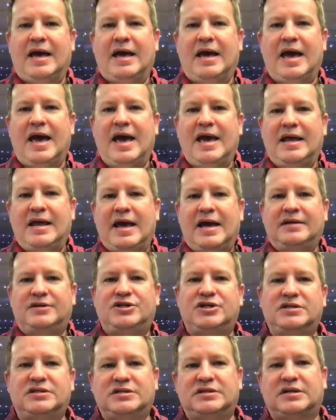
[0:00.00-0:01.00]
and
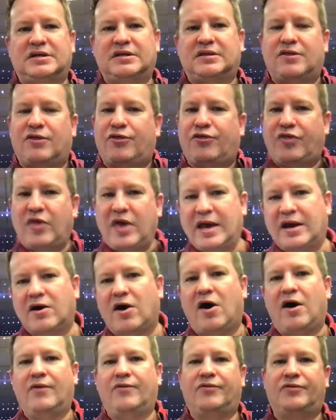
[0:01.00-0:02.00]
just think
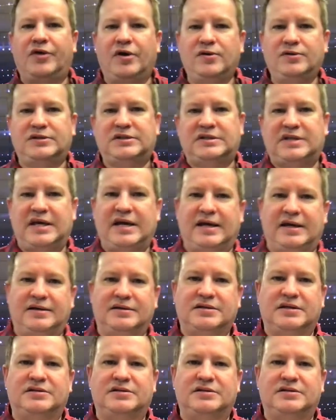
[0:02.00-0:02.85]
on those things.